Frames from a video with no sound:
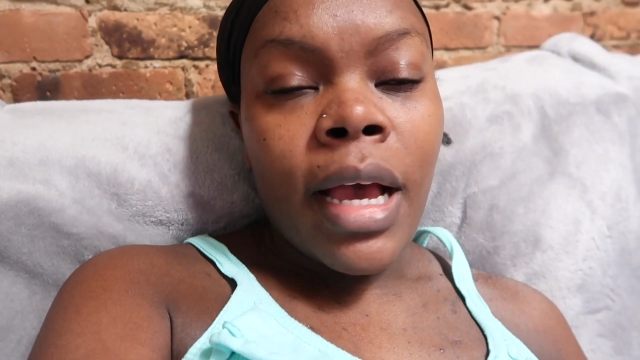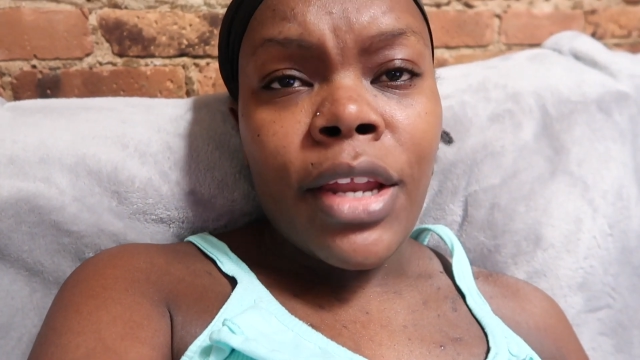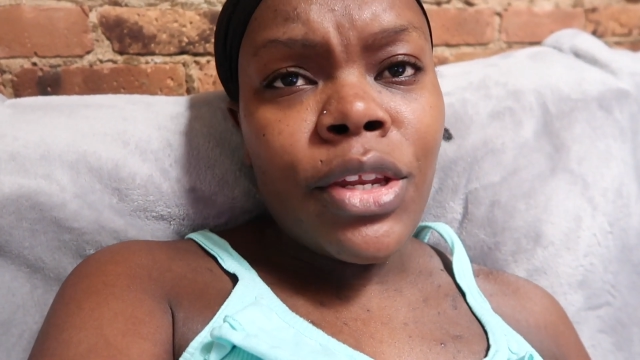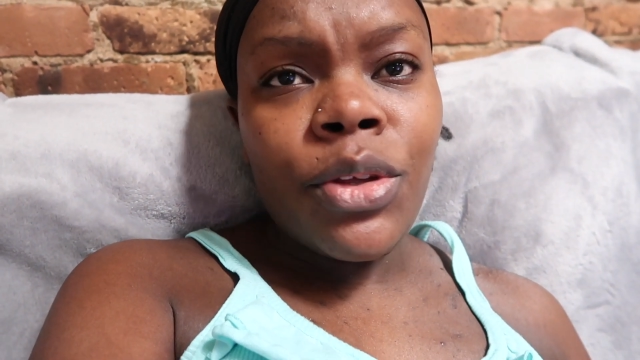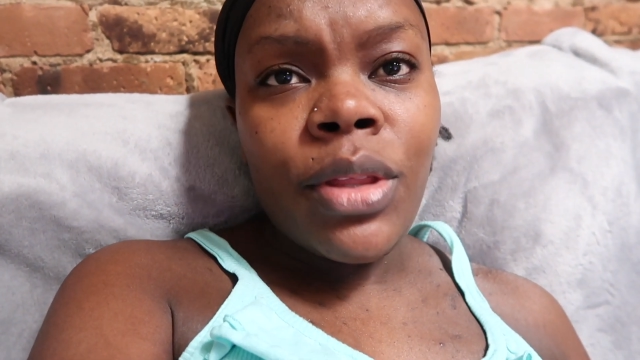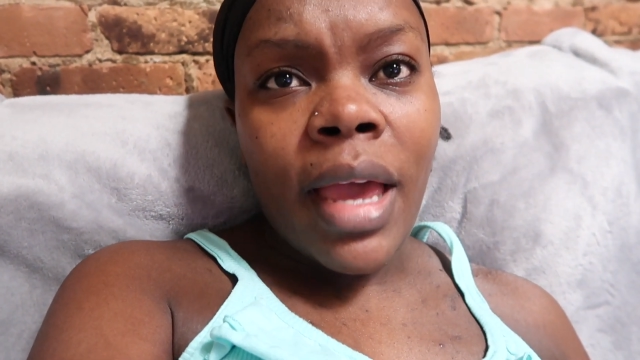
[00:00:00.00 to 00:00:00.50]

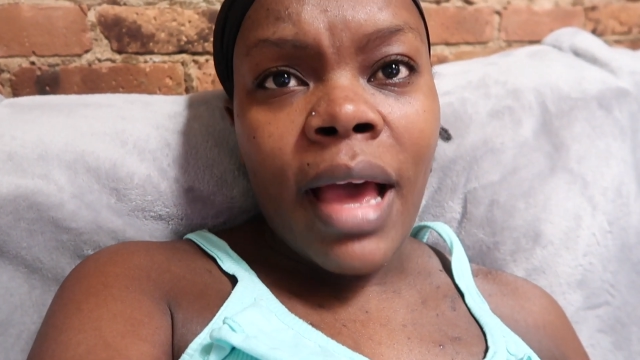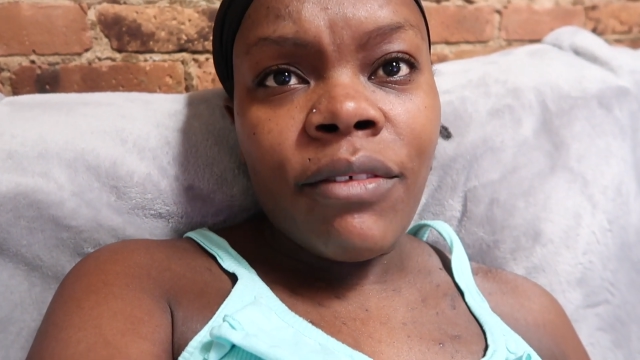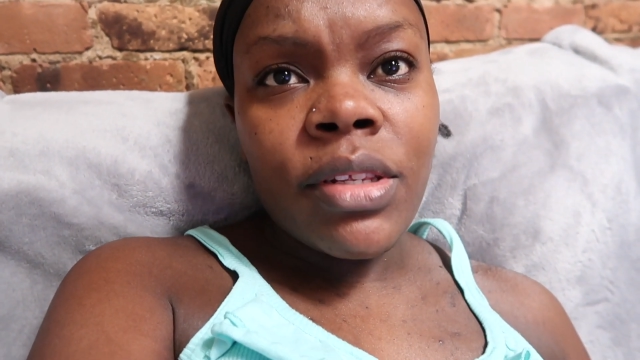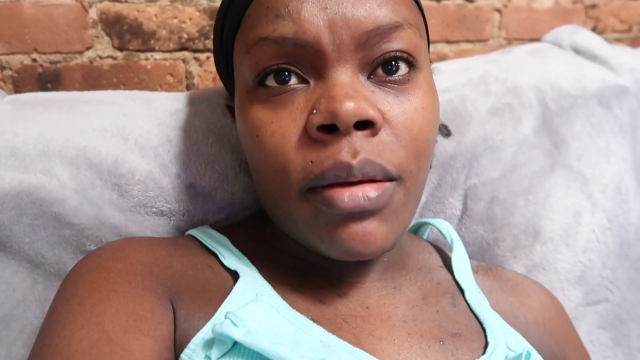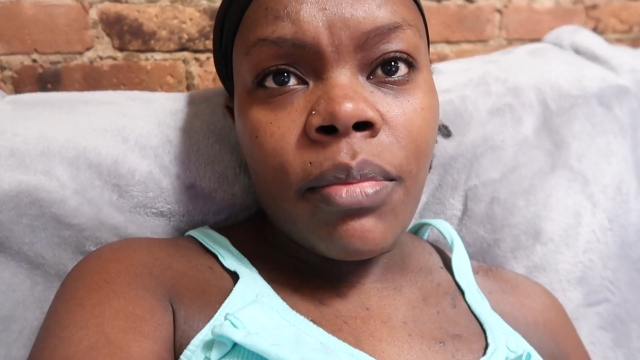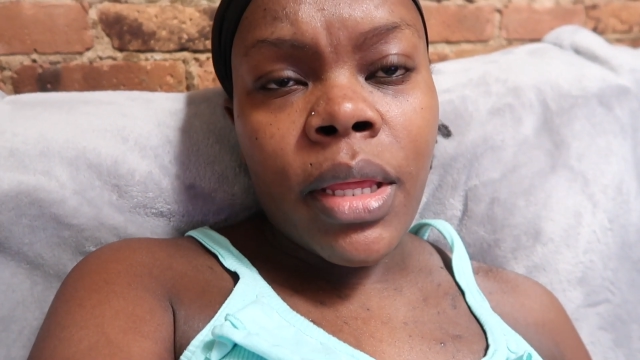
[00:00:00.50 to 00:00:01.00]
I knew they
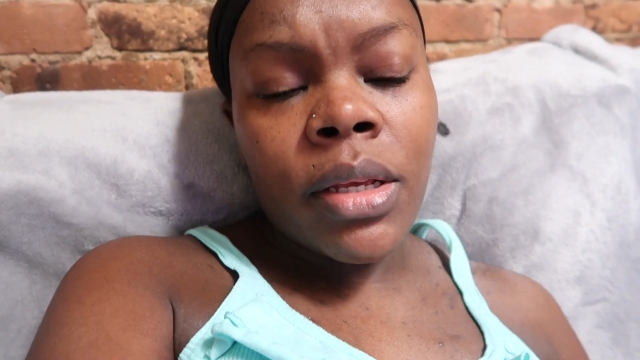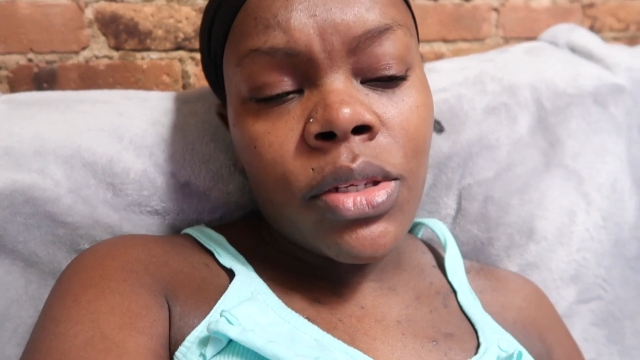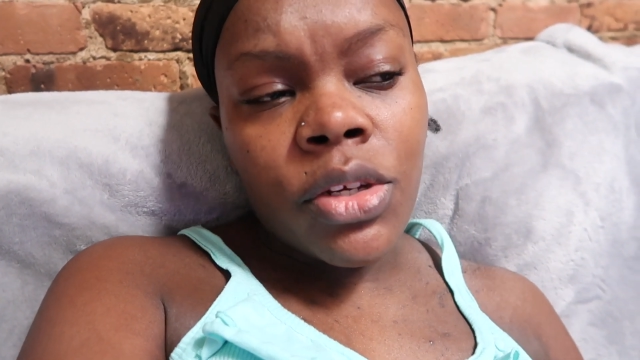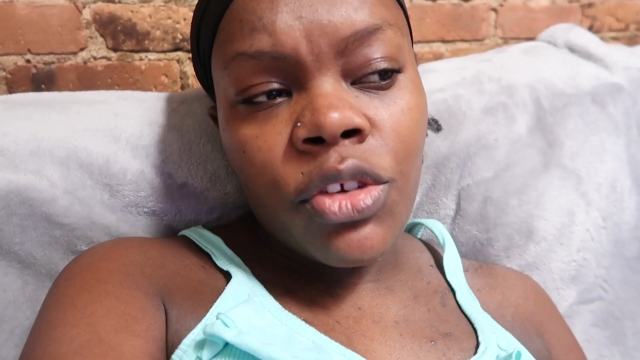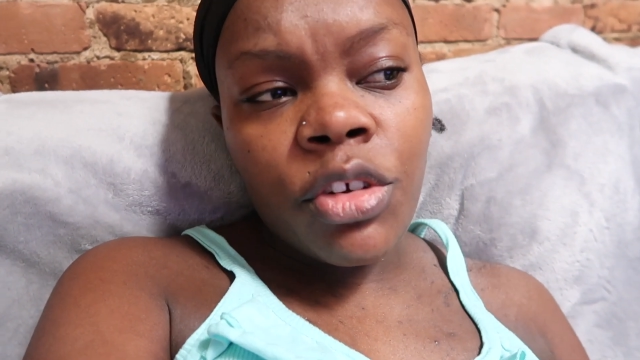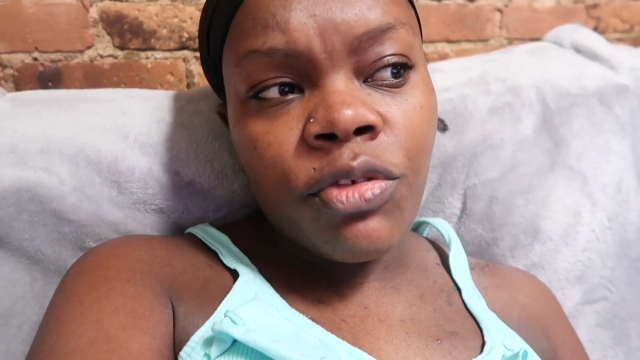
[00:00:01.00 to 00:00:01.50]
have something.
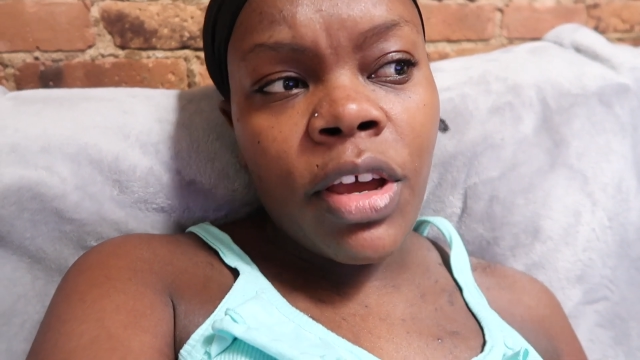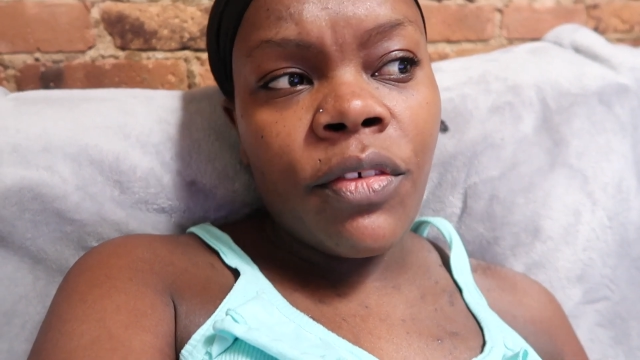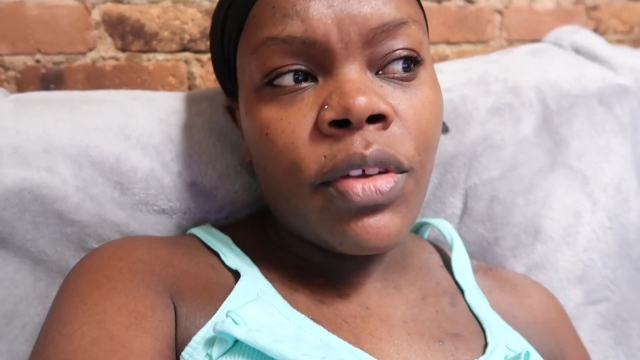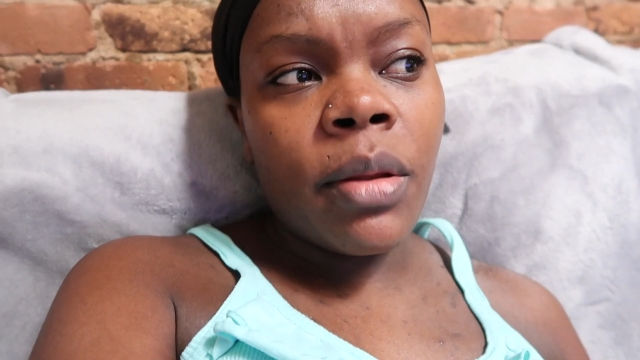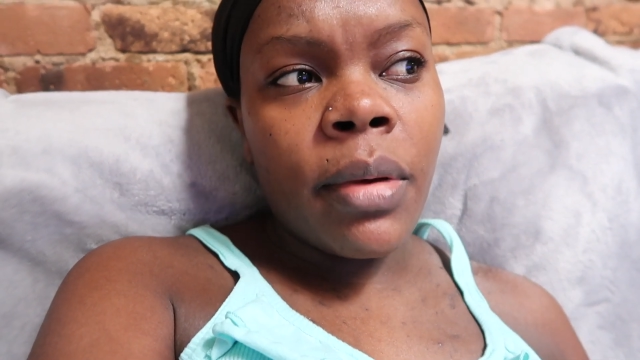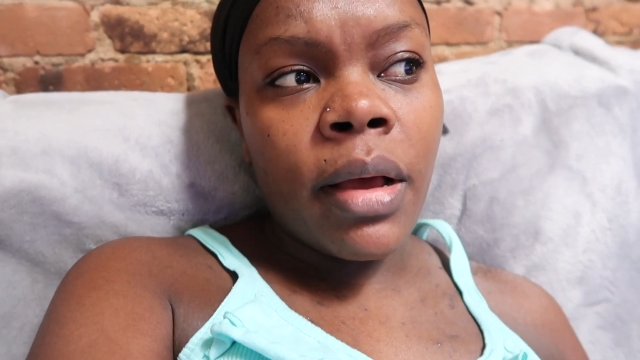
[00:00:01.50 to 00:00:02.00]
So she was
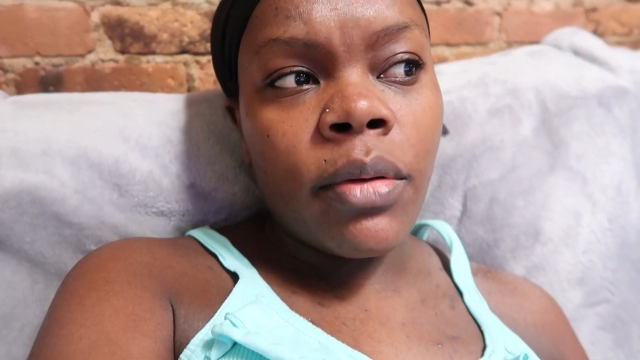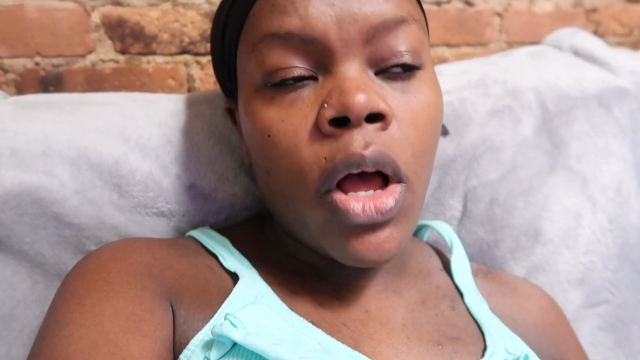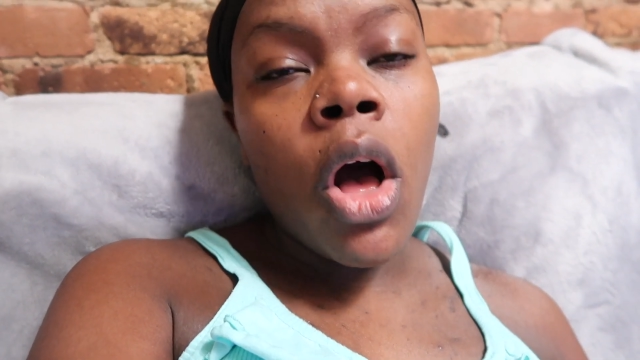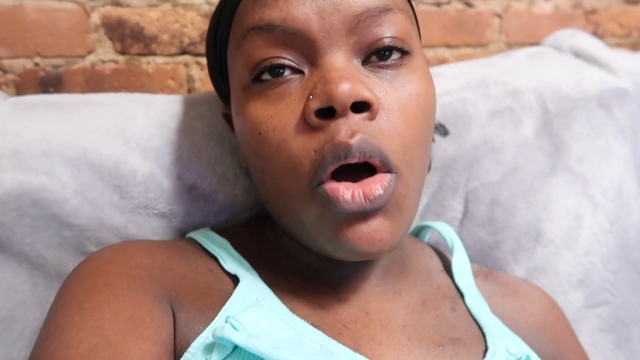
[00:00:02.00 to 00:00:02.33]
faffing about,